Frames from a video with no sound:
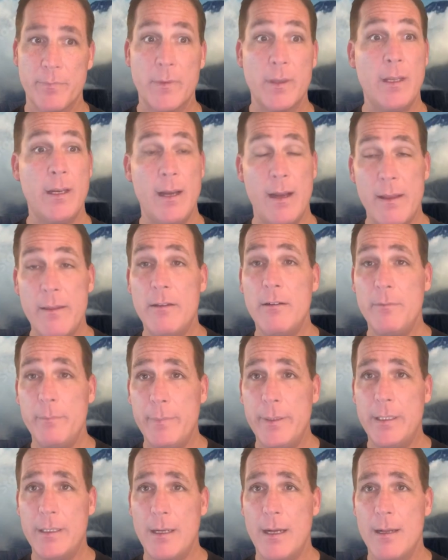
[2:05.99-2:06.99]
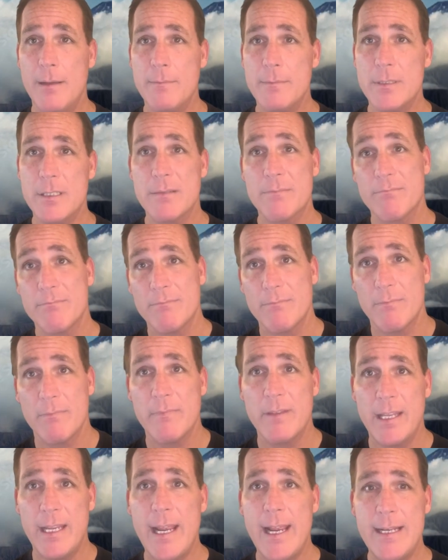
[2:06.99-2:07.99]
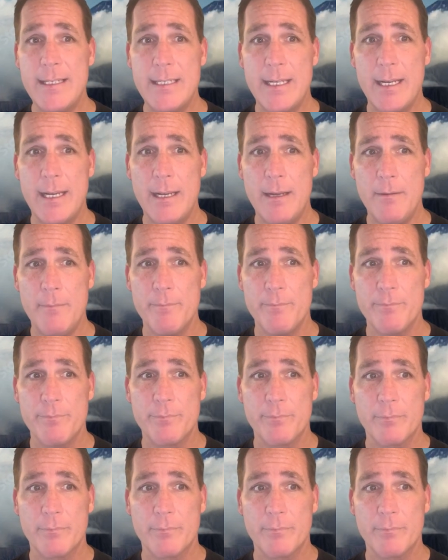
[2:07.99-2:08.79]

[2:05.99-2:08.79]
the other becomes the ATM.